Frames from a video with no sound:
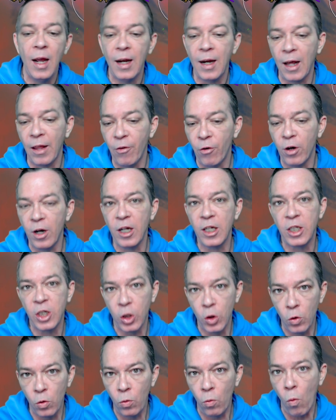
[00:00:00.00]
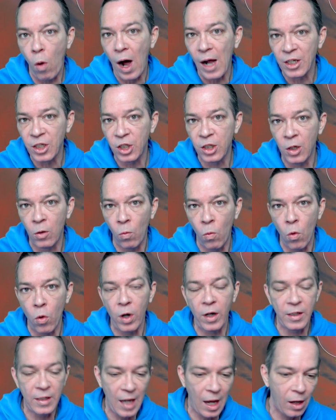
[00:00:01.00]
Now there is new watches and
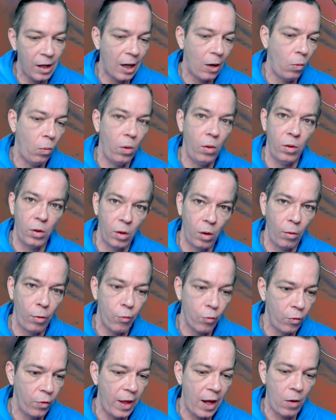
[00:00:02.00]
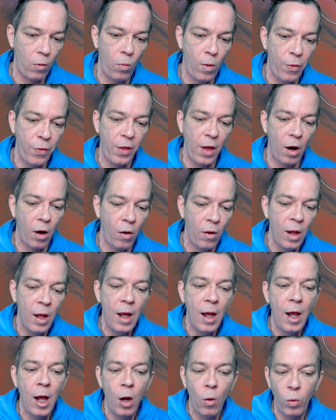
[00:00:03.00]
warnings out. I will go through that with y'all.
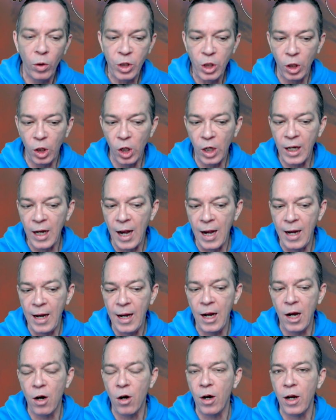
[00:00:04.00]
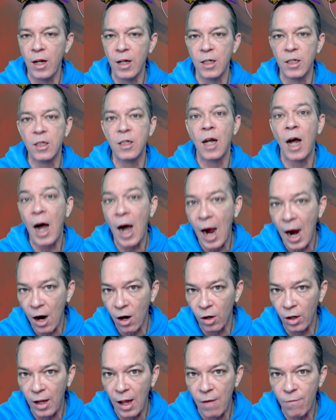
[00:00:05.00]
What you're looking at here is the
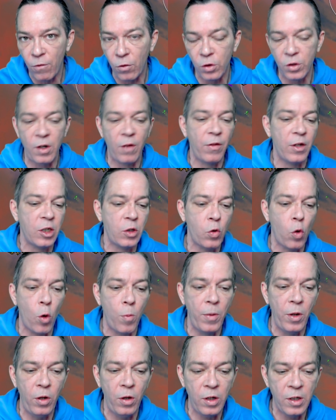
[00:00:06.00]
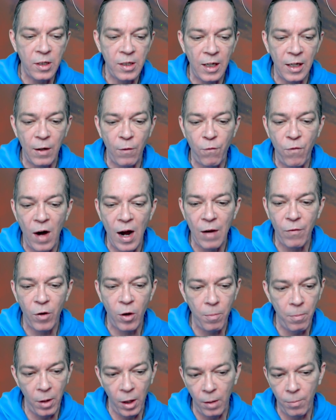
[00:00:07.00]
higher levels of the storm. And you can see at the
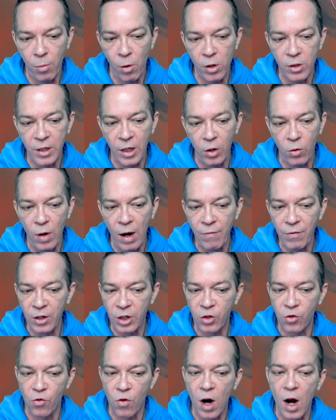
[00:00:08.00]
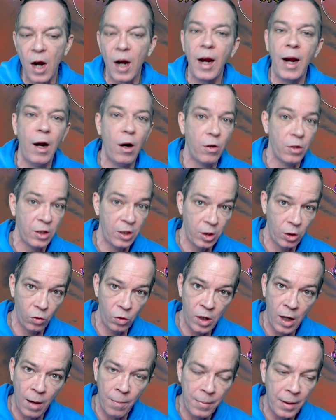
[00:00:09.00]
500 millibars that you have this dry air still
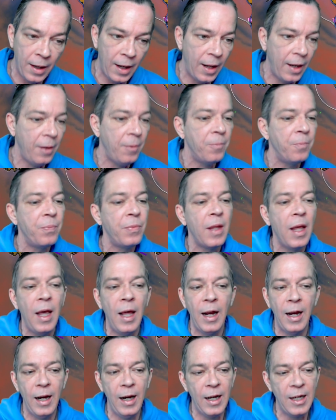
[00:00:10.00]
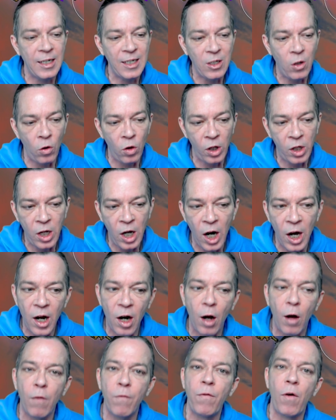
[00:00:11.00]
coming in. And it is going to cut
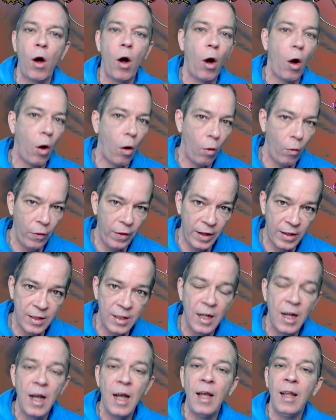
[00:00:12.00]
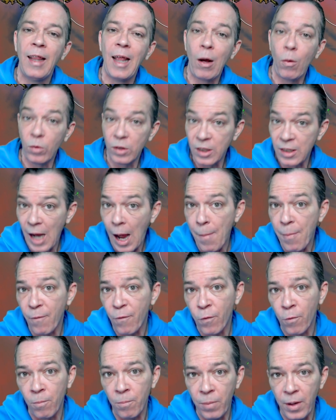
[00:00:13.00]
off all this. That will stop it
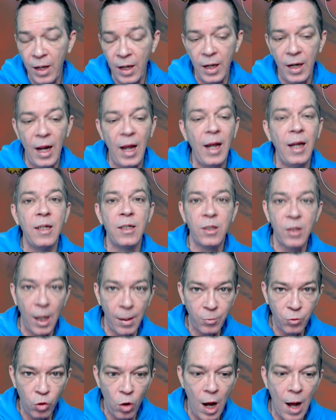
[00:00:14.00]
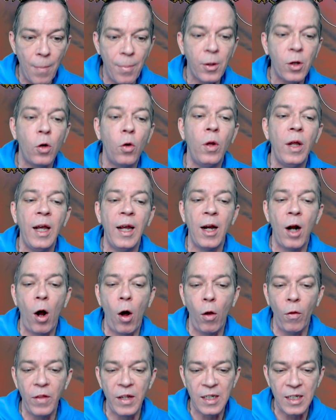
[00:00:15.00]
from being a subtropical, and
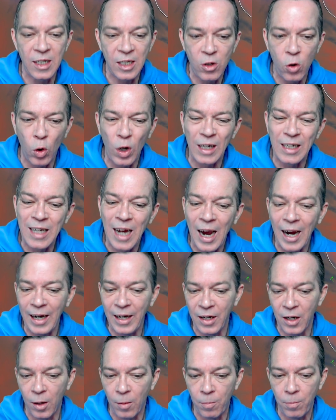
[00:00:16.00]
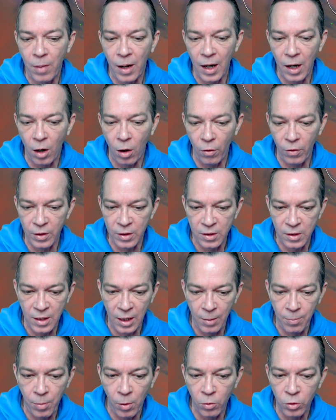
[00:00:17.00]
all this is going to tighten up by all this
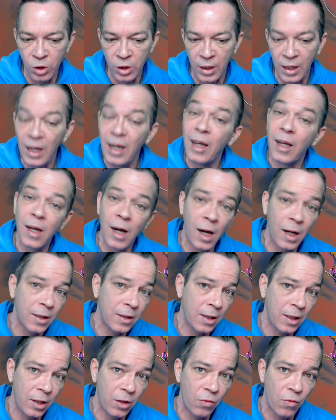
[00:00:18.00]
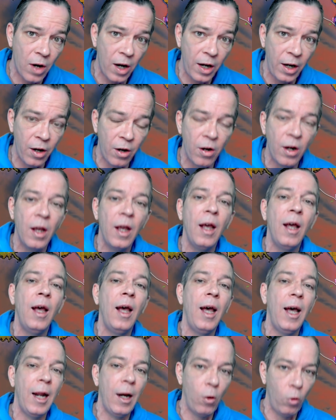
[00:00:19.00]
deep ocean heat content right here,
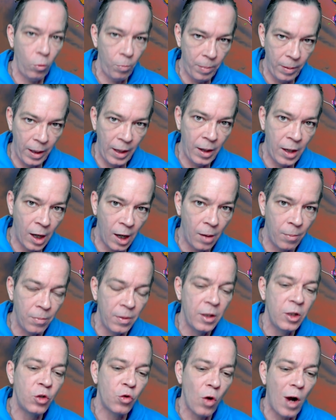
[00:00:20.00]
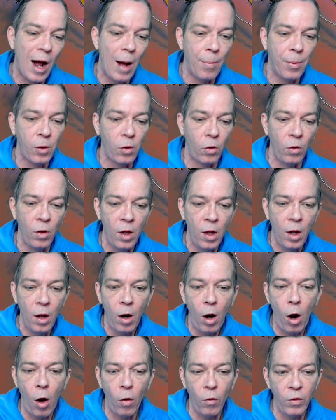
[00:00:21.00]
and it will become tropical.
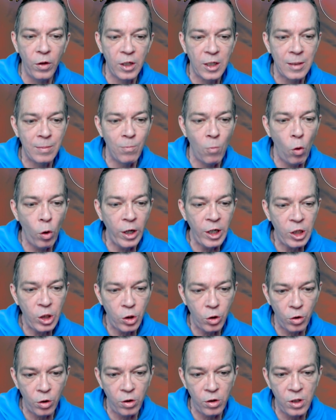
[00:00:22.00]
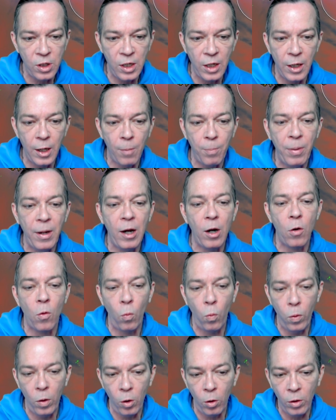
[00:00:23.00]
All this moisture you see up here
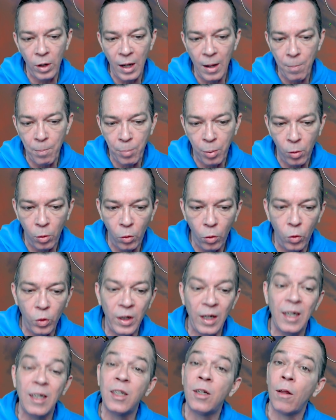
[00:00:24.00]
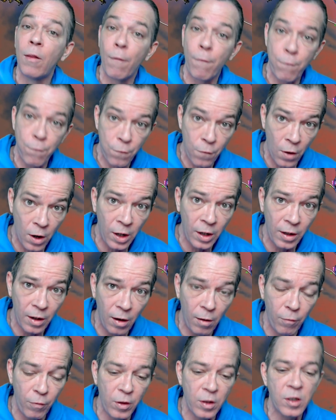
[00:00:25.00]
will get pulled into the front
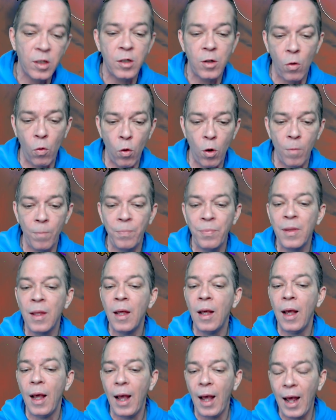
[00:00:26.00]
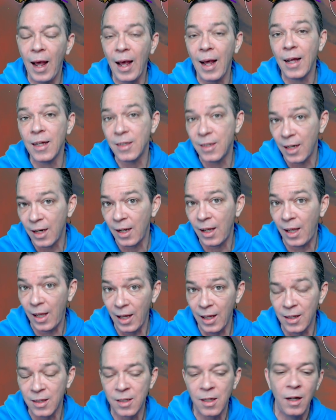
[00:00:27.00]
of this storm as it
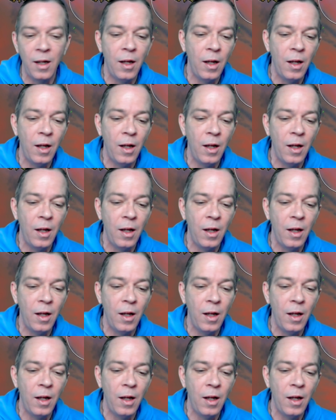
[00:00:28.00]
gets